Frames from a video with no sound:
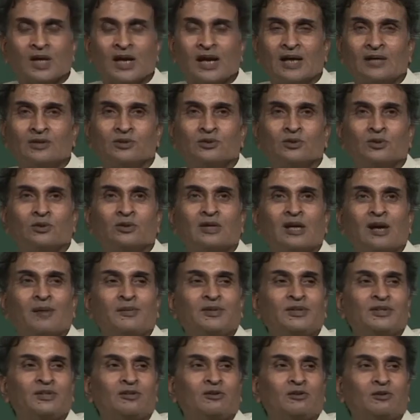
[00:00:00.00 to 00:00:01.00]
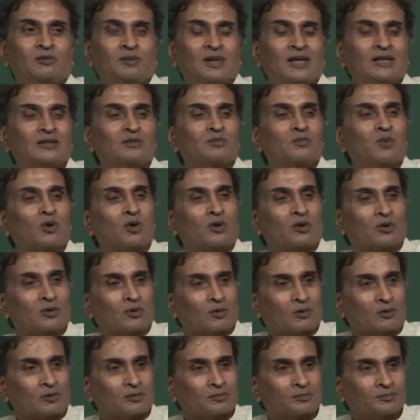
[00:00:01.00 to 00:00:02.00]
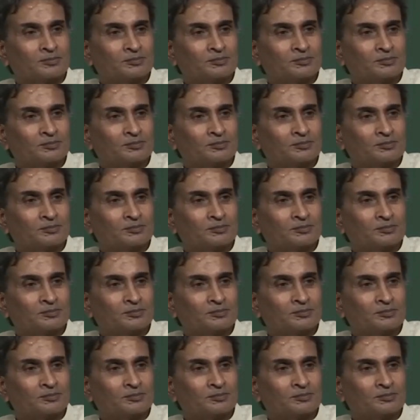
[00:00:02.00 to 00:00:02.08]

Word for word: and so damage is less, more control.